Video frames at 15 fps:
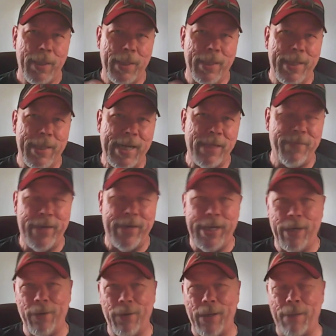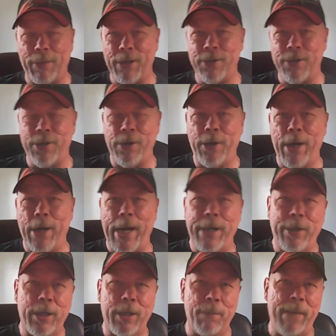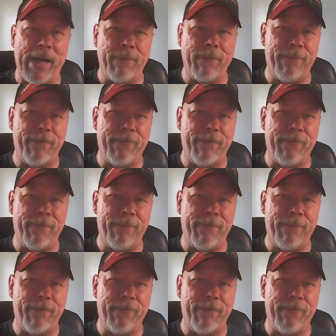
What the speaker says: today's video, I'm going to show you how you can make